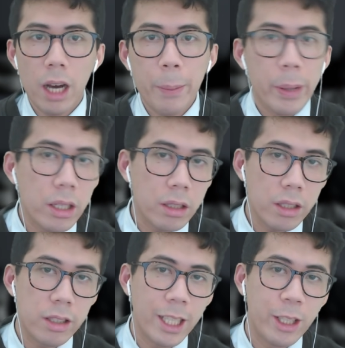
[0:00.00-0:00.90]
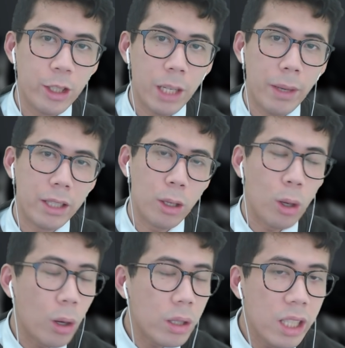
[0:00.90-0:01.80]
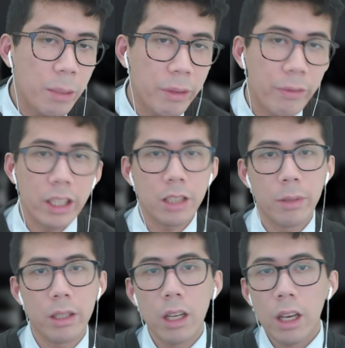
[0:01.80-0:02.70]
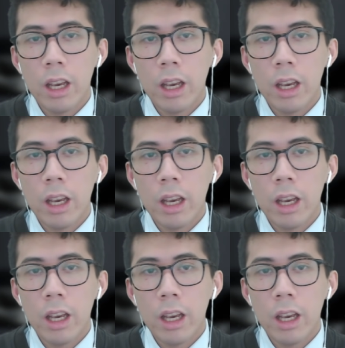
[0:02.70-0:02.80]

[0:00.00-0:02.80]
I personally see SHIB as a long-term investment,